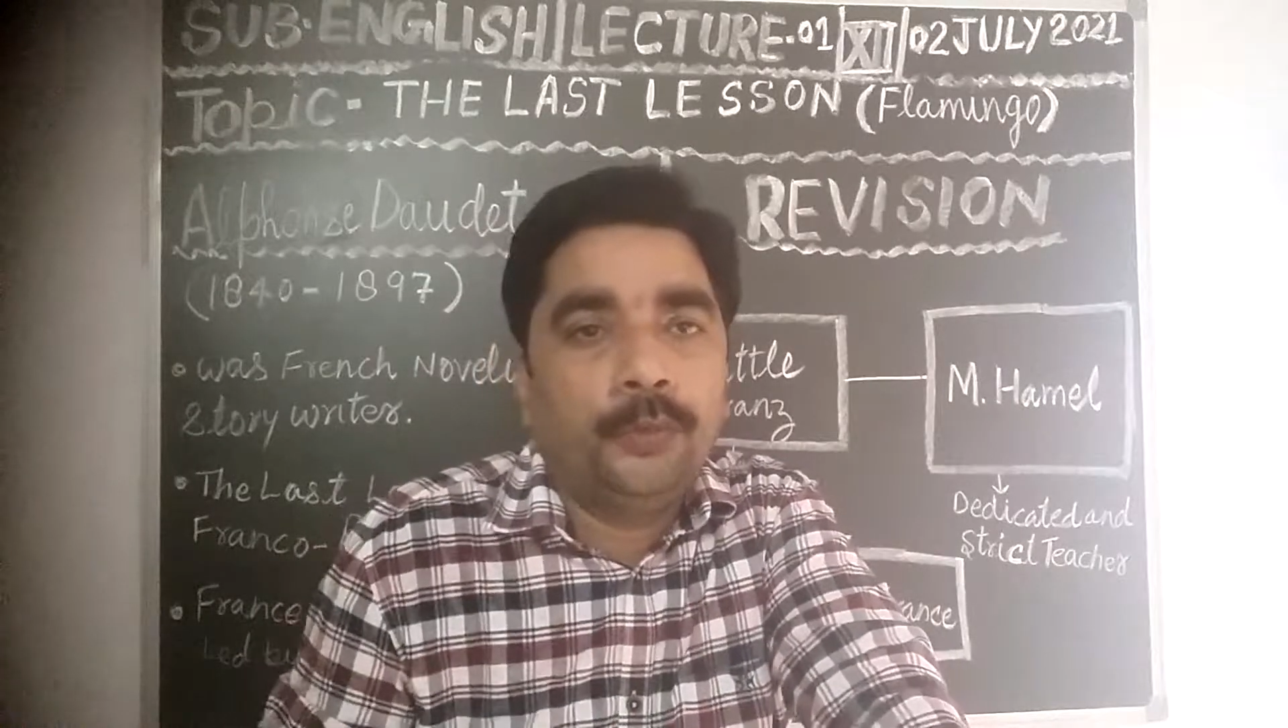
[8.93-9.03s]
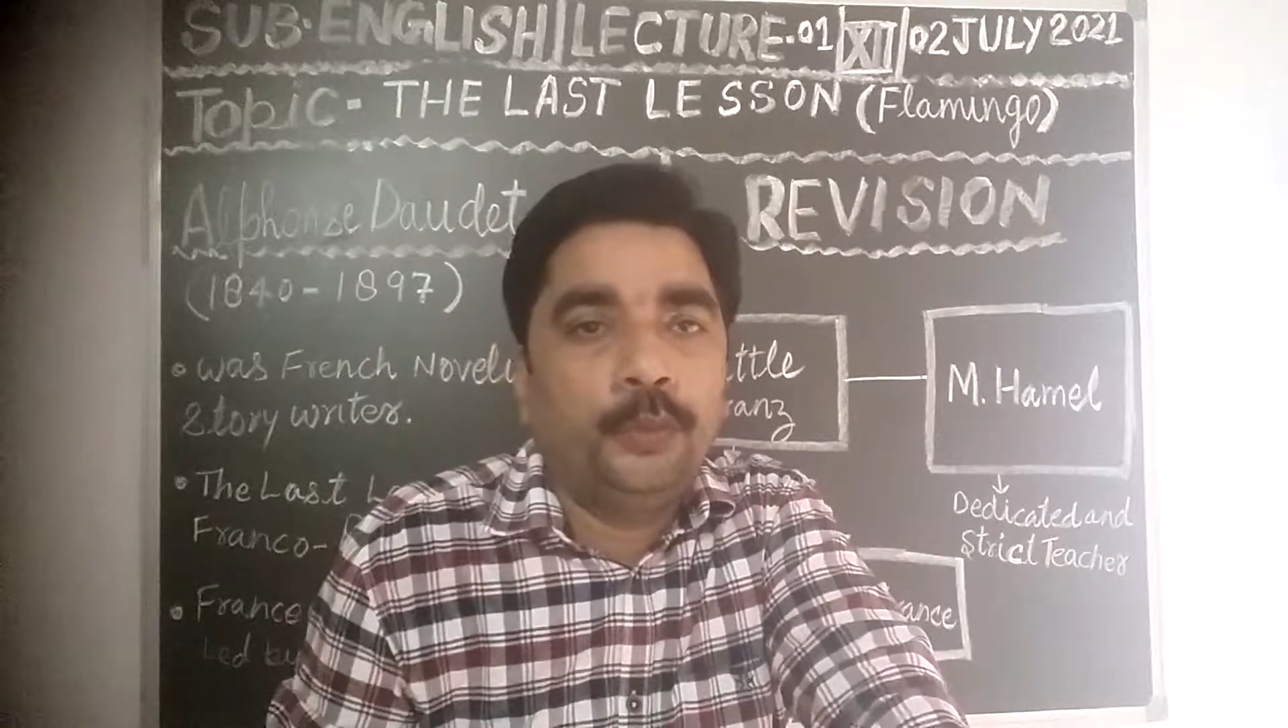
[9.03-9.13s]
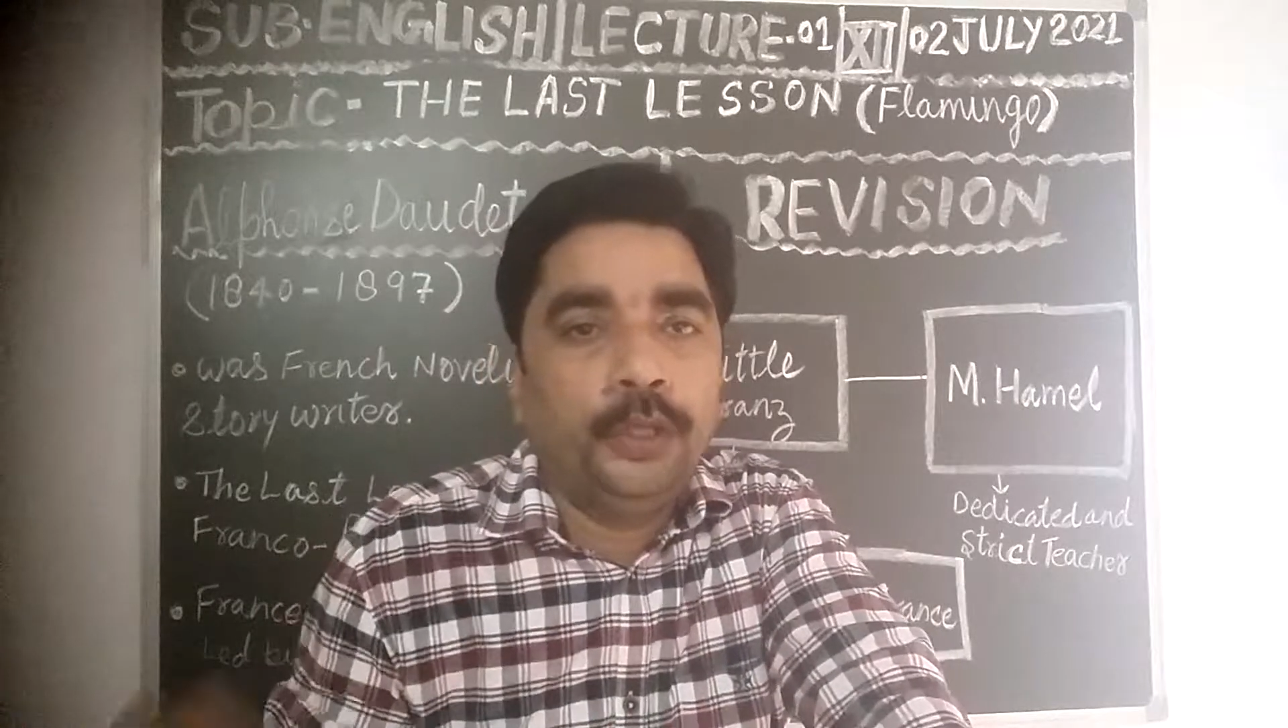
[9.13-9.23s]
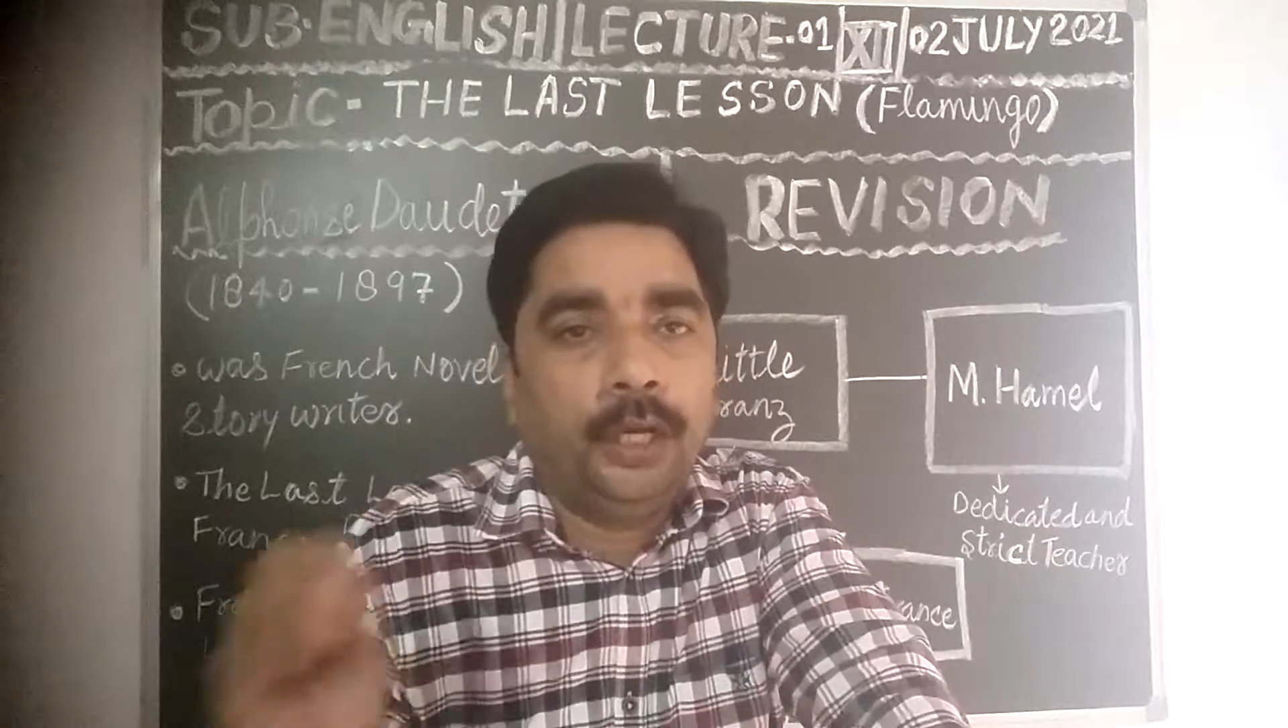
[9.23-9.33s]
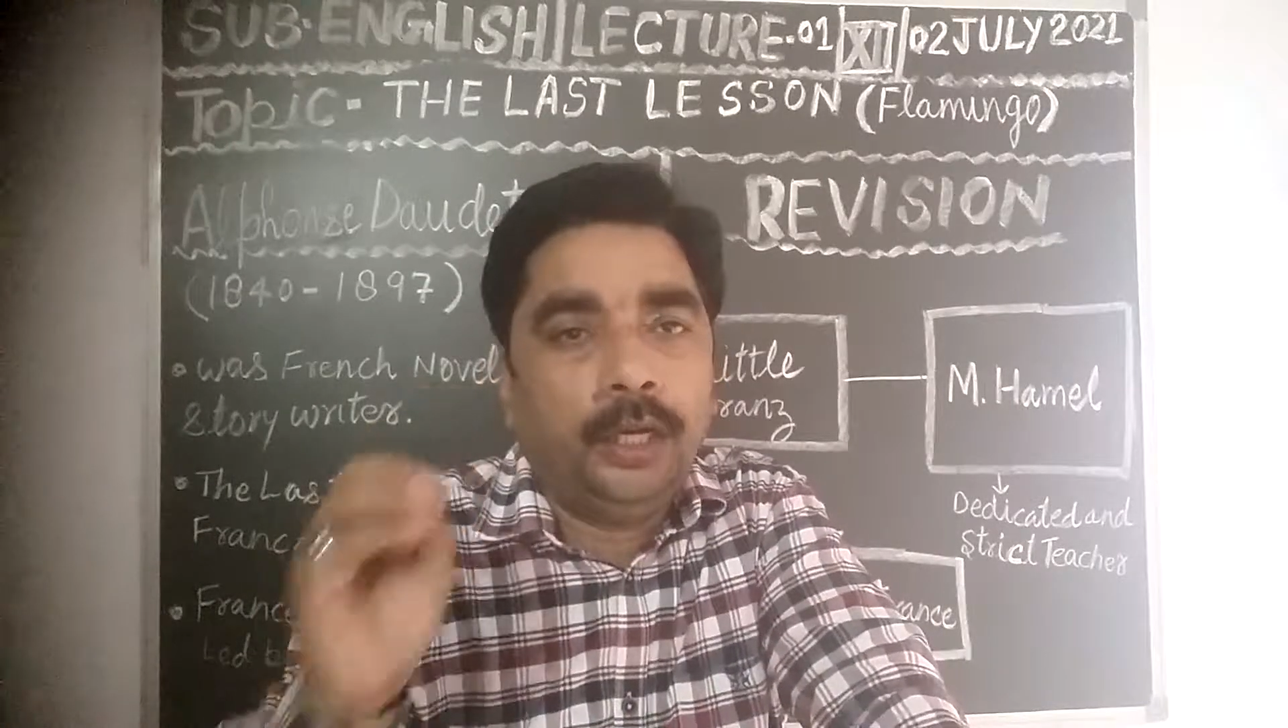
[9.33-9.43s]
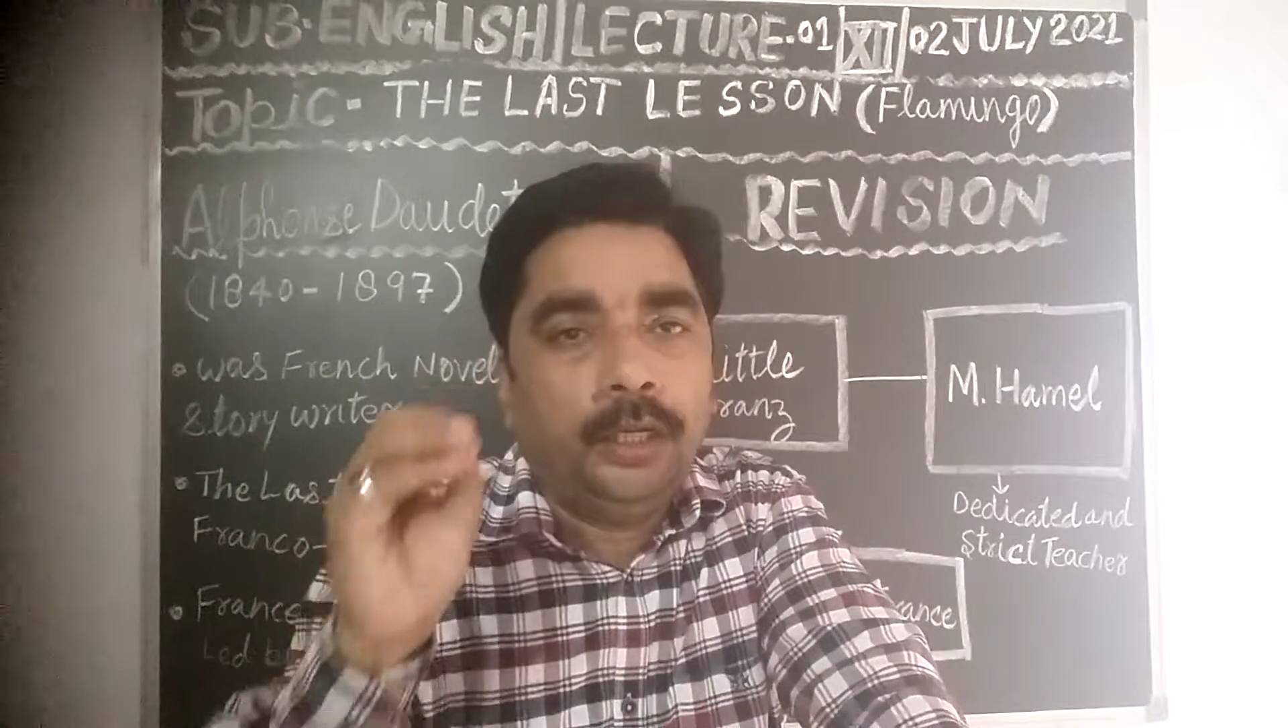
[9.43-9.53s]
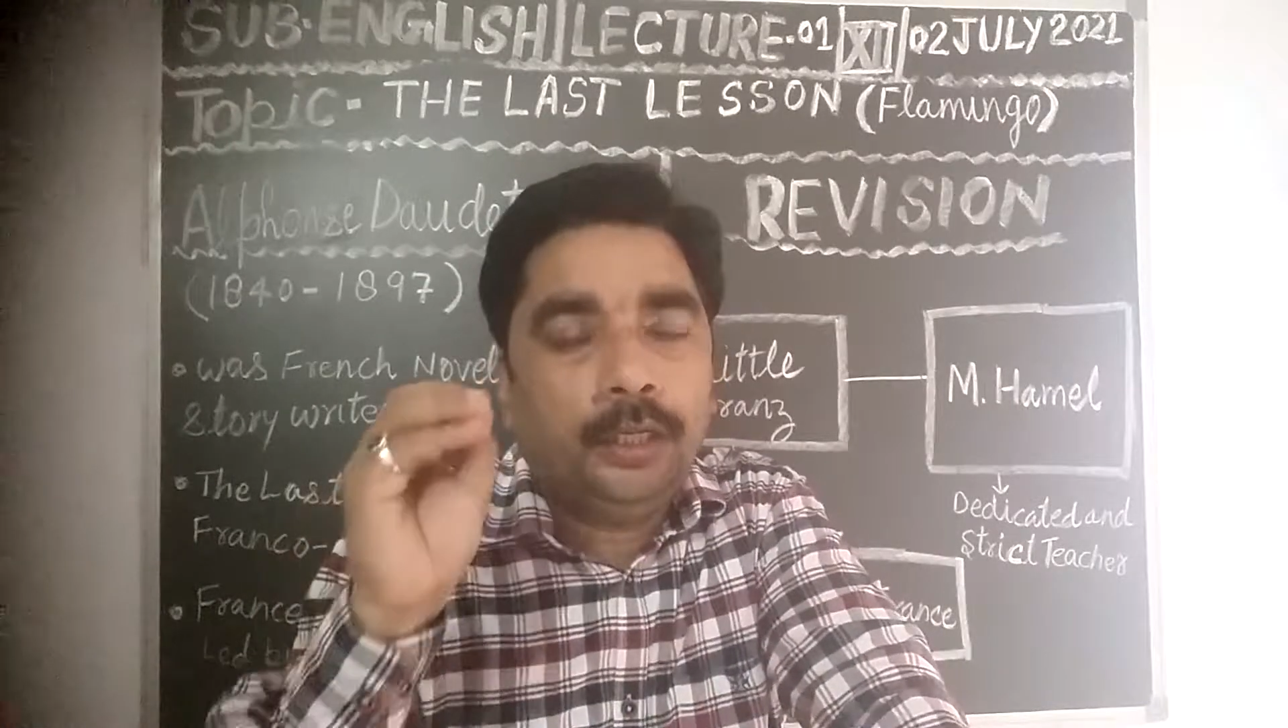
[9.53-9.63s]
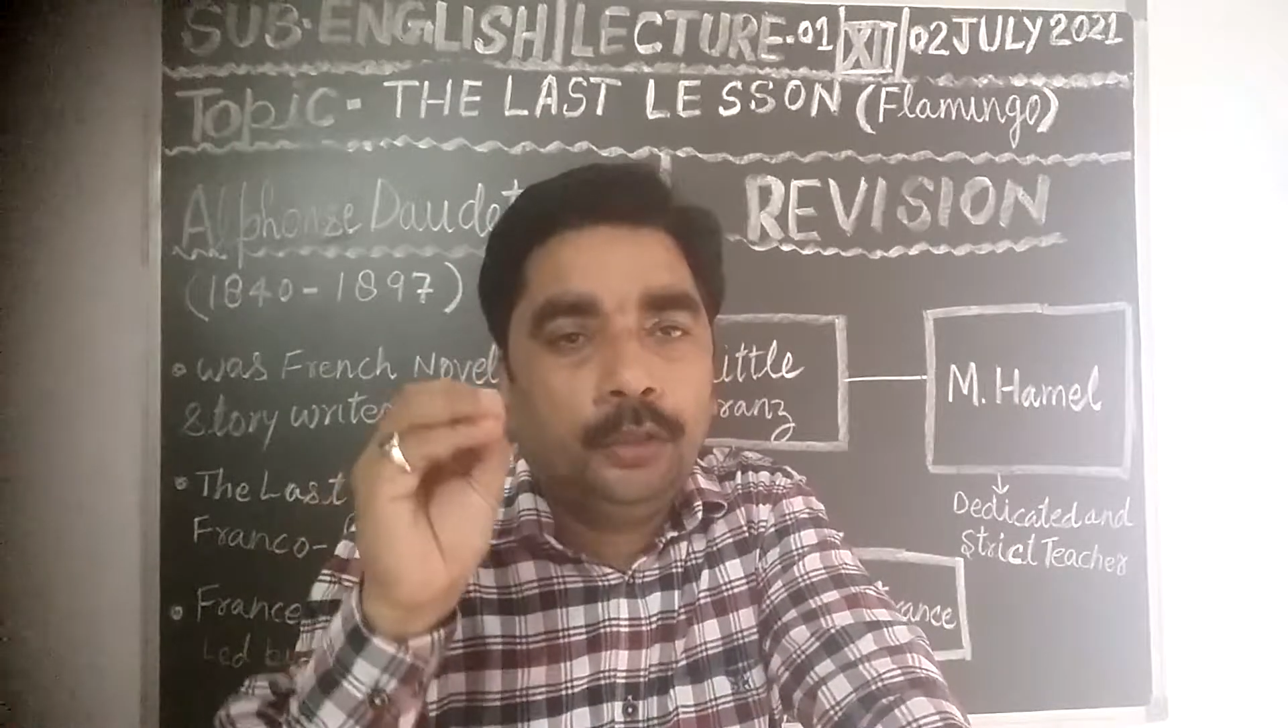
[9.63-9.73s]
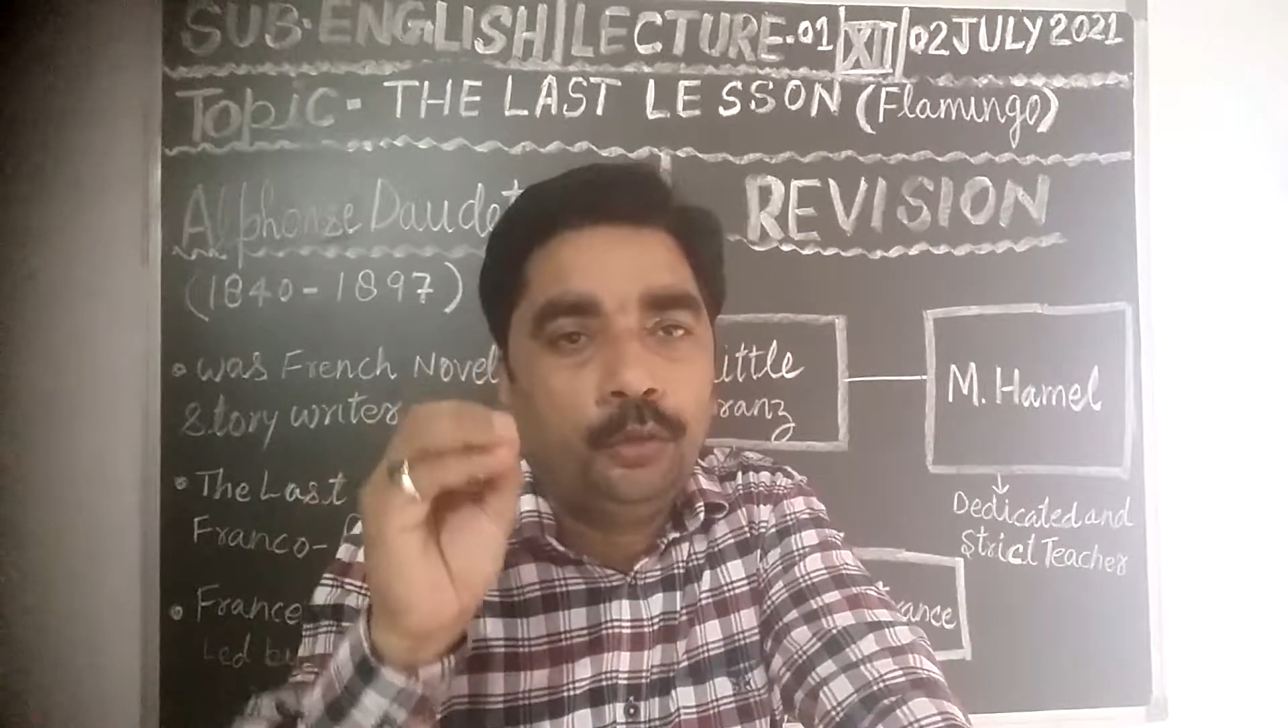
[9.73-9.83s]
we are